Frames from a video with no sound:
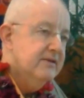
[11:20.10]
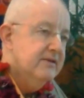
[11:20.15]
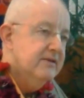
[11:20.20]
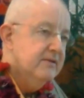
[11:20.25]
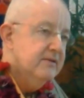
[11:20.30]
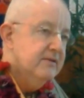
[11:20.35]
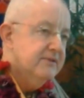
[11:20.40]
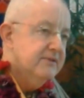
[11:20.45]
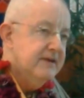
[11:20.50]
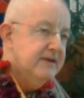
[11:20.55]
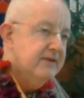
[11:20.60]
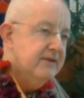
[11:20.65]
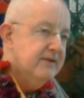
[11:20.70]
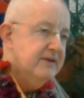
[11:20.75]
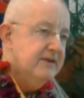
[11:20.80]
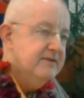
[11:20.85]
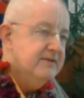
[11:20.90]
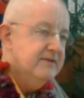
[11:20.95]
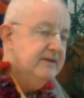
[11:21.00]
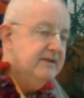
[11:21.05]
And he
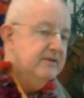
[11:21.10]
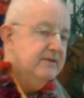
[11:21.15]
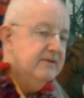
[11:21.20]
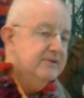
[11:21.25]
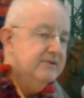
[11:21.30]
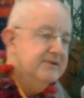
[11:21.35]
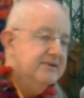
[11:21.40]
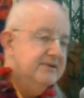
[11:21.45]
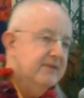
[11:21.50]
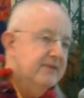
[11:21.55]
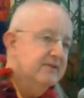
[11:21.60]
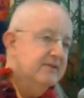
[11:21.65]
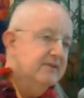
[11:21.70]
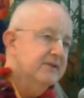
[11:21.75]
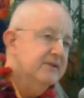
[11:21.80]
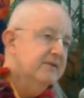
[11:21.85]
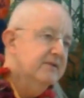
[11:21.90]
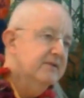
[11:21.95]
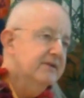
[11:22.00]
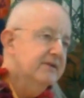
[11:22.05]
told a narration. He
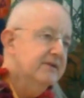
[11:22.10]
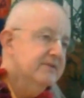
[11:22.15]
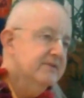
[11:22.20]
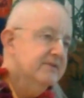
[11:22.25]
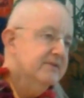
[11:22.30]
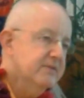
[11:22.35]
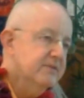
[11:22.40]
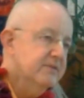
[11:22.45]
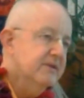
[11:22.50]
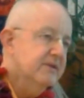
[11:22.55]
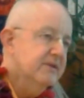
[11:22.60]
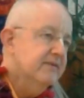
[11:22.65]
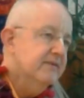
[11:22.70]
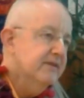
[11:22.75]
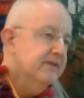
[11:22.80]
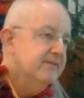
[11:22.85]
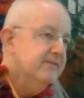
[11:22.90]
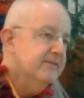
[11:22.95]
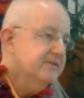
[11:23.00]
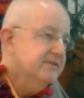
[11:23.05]
told several narrations,
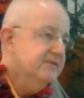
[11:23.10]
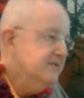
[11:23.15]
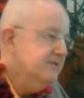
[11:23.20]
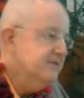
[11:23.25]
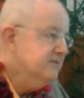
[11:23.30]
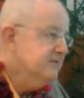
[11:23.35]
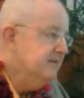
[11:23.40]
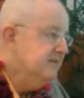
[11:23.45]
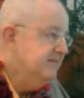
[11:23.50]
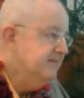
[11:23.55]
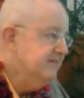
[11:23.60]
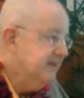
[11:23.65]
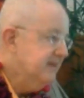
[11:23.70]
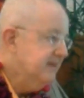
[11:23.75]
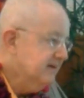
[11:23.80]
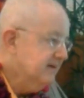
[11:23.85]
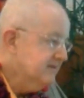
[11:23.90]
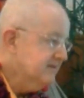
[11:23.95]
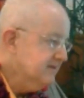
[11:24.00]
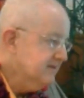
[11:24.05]
and one of them is this
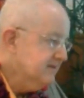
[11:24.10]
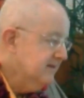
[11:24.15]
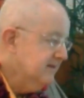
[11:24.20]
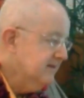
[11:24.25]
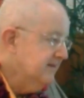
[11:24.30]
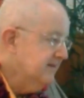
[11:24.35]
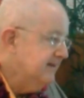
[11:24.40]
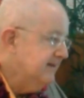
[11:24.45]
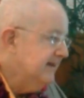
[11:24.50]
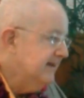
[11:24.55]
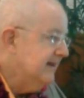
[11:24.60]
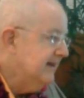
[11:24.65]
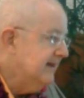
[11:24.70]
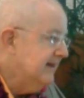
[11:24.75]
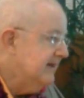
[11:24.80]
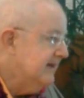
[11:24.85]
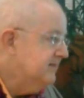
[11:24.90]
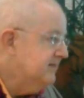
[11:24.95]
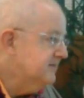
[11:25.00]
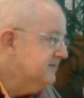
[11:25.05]
one, because
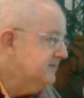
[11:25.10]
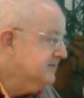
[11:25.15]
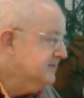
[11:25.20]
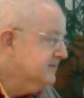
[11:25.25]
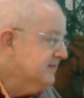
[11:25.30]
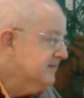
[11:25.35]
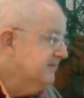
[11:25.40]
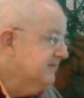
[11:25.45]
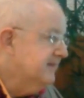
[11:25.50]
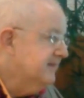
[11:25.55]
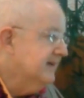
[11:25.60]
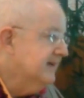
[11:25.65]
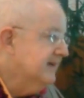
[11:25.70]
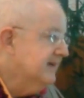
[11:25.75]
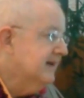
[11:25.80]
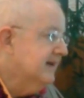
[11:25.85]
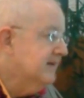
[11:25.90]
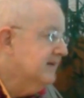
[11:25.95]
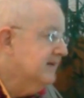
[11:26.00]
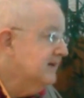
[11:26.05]
here's
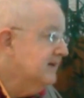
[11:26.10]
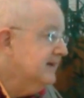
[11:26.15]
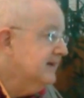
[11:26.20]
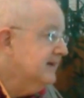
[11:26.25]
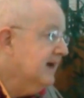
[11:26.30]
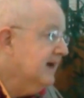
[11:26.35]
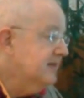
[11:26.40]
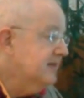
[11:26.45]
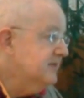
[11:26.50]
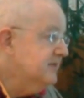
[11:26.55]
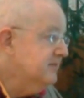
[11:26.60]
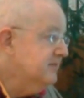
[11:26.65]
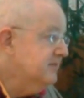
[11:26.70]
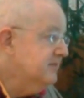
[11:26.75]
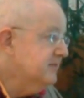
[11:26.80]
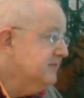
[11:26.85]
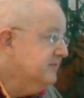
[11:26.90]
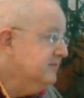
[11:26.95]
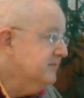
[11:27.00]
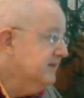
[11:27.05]

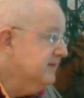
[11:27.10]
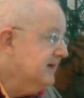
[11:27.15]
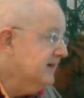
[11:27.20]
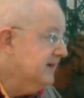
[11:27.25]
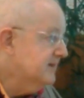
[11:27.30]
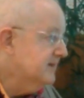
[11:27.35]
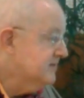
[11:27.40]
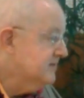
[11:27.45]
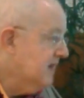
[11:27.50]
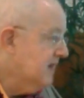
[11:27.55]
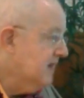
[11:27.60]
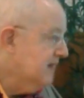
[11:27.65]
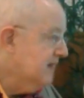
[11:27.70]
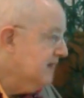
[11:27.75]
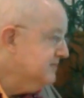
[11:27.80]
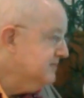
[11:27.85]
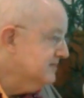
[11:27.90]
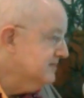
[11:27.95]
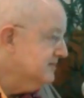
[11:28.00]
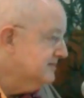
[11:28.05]
Hiranyakashipu who
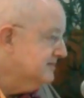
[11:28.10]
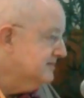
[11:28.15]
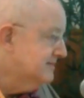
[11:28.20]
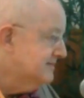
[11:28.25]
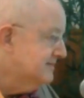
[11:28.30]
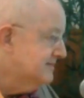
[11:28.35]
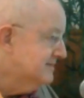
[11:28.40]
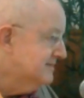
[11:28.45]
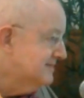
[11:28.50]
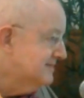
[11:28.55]
got shot